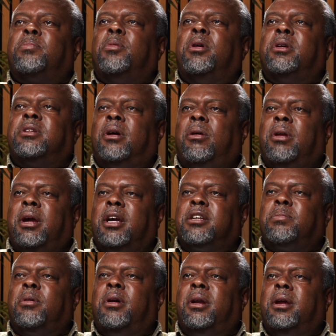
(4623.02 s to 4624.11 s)
The only
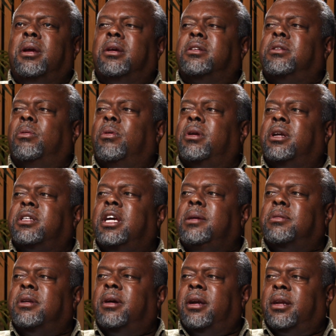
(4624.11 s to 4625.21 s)
expert is the one that
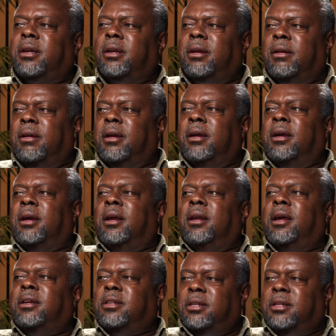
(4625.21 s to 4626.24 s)
keeps learning. That's